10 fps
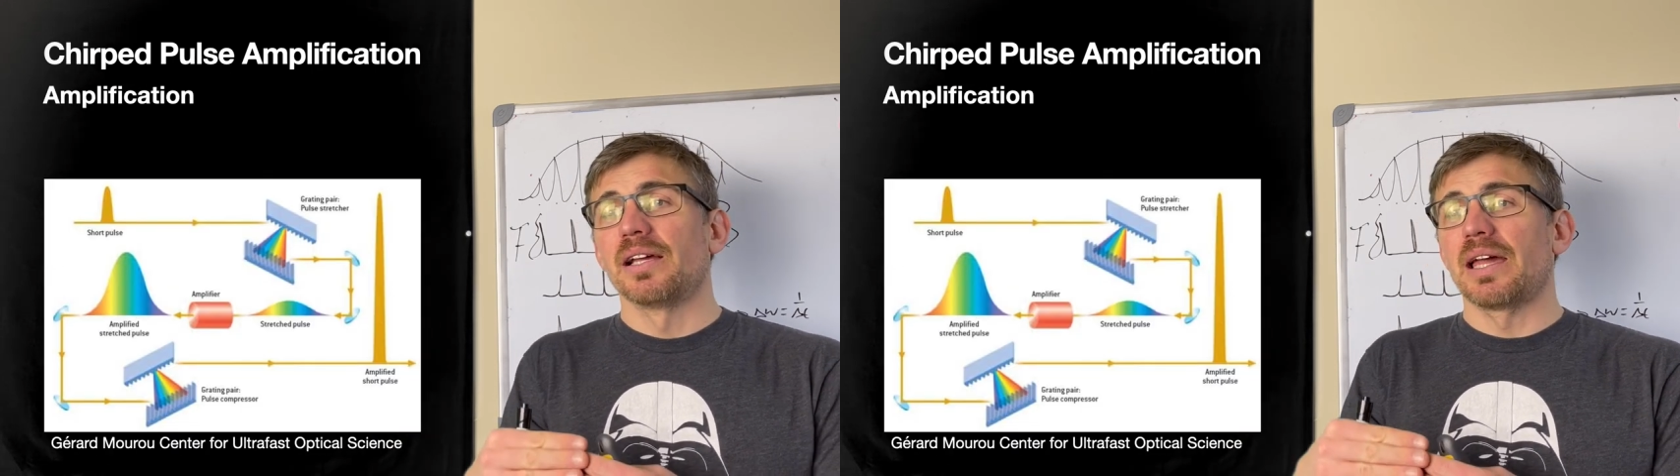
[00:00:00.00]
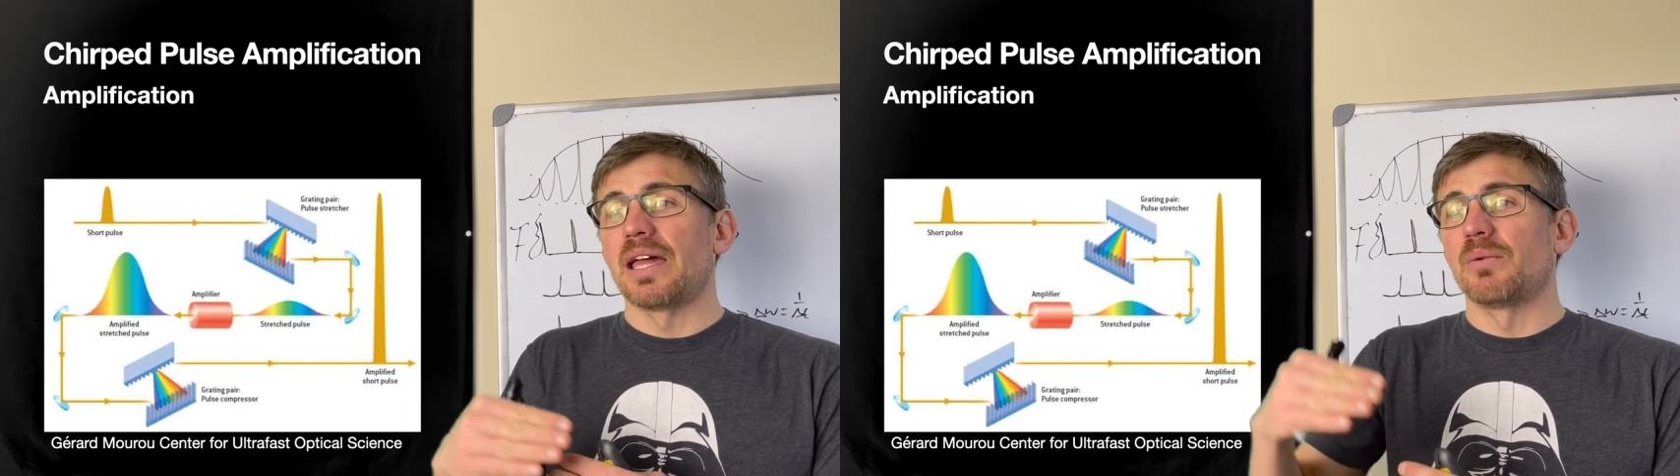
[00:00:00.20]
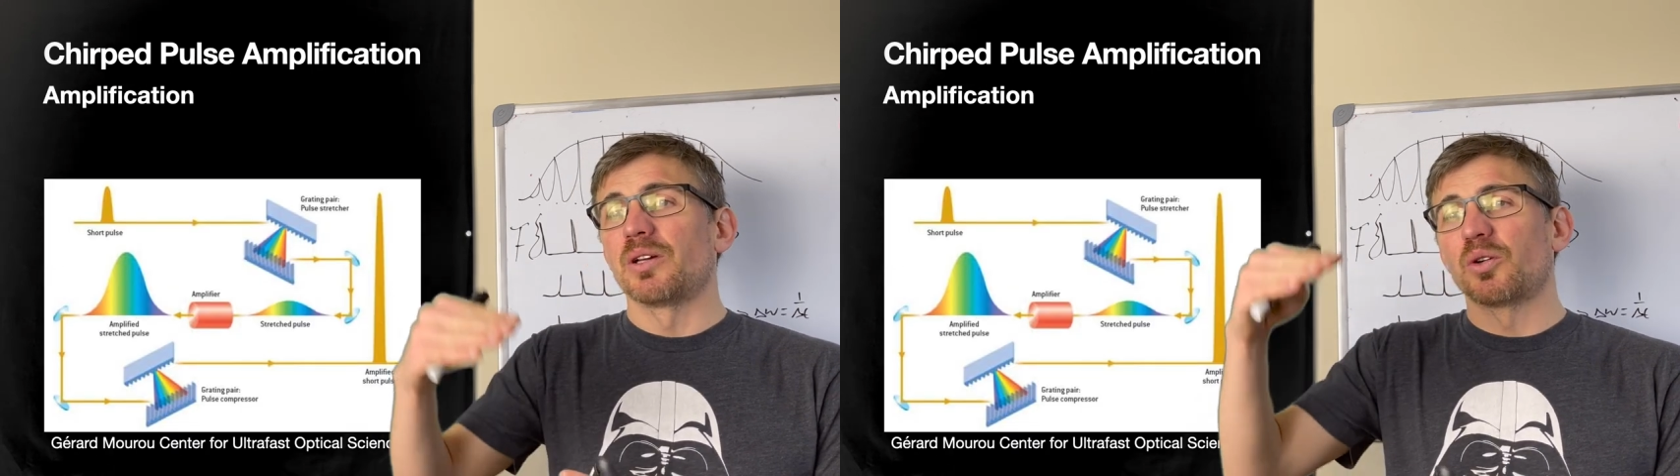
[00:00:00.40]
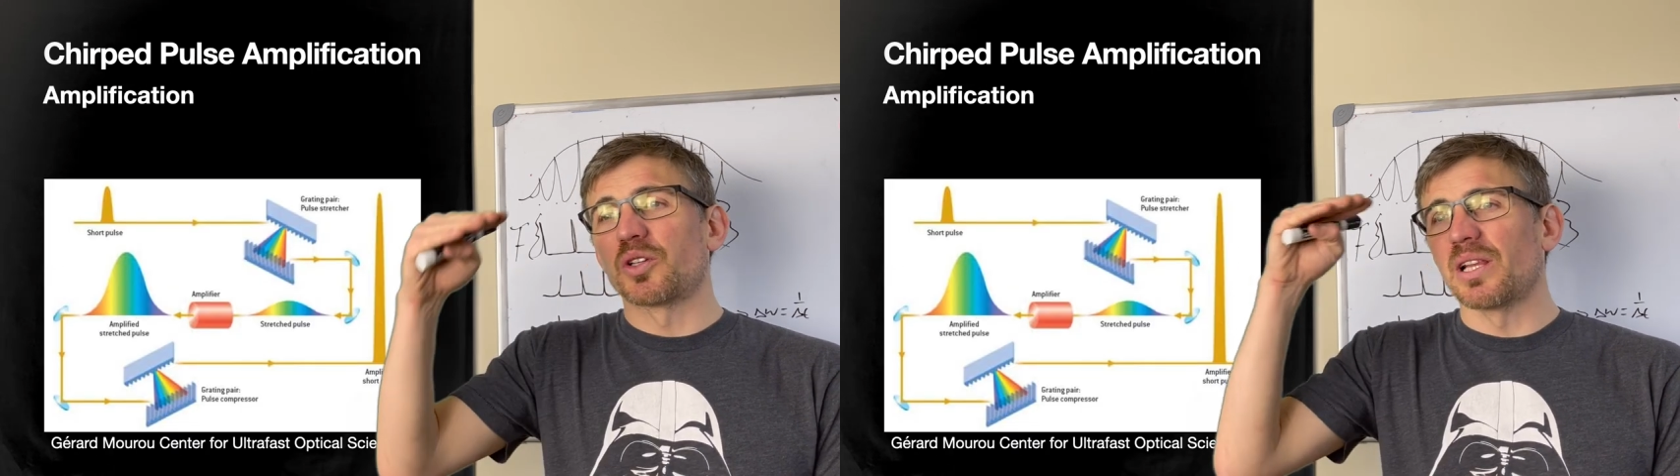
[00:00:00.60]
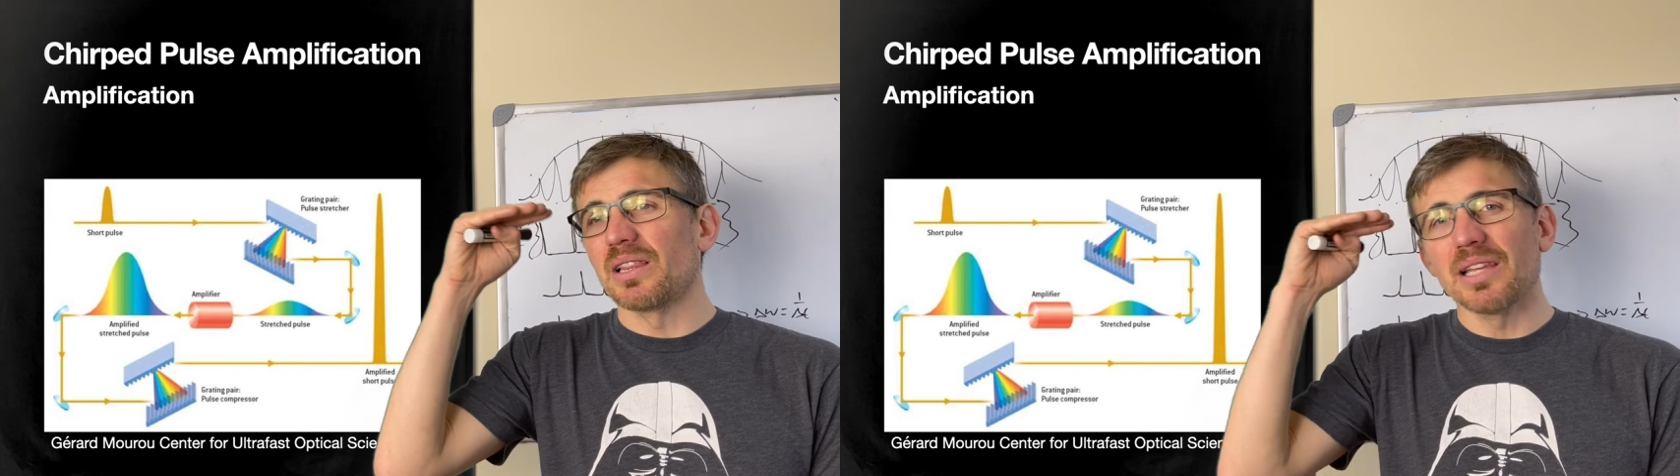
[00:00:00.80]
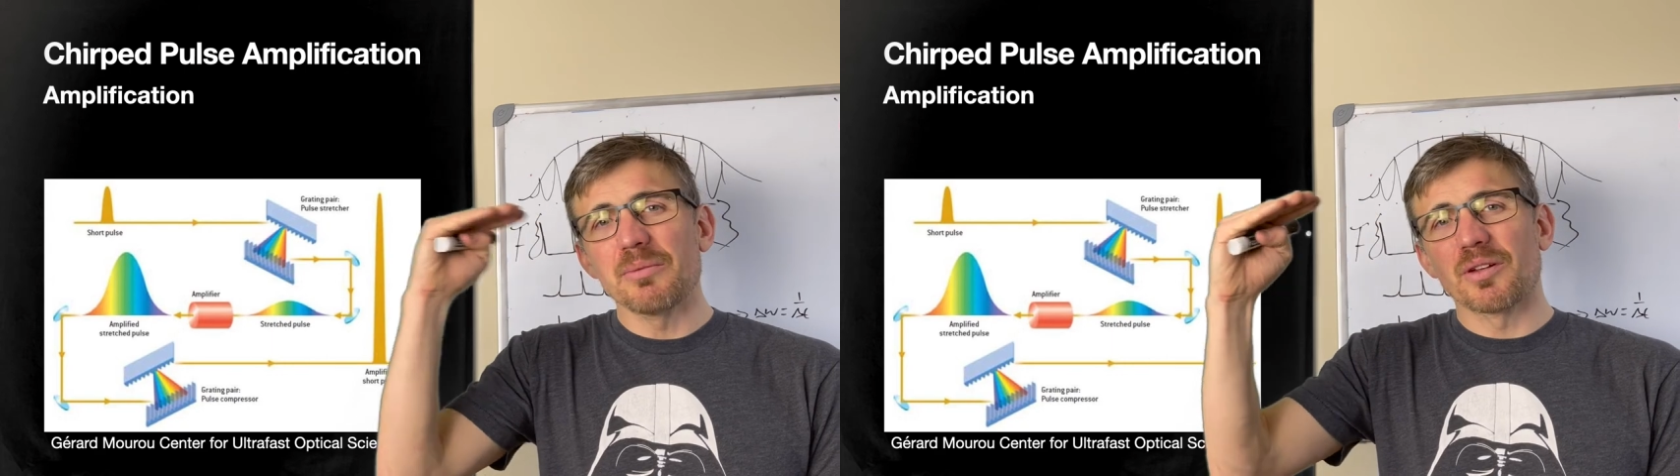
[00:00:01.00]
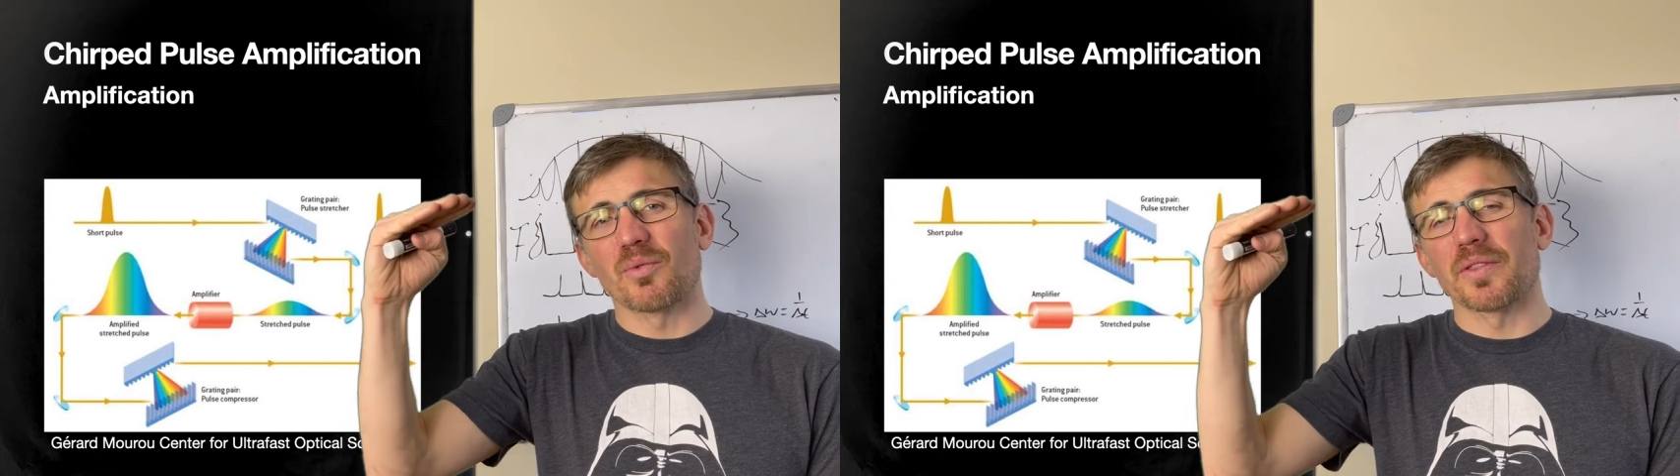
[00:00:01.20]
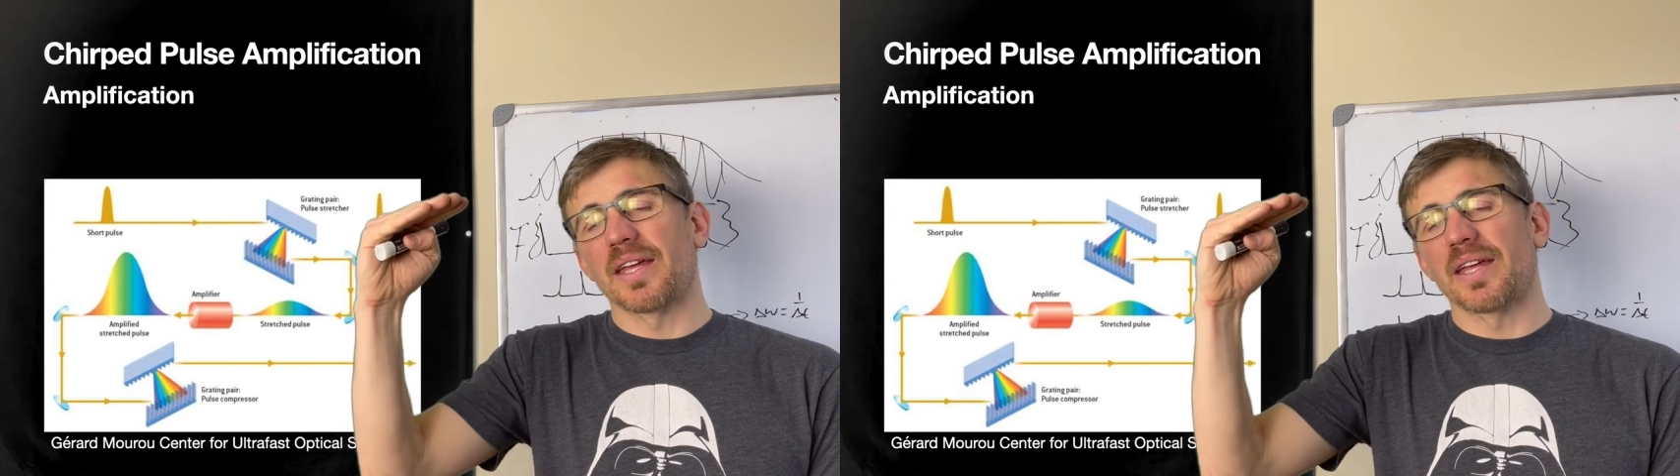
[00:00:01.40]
and we go to the limit of what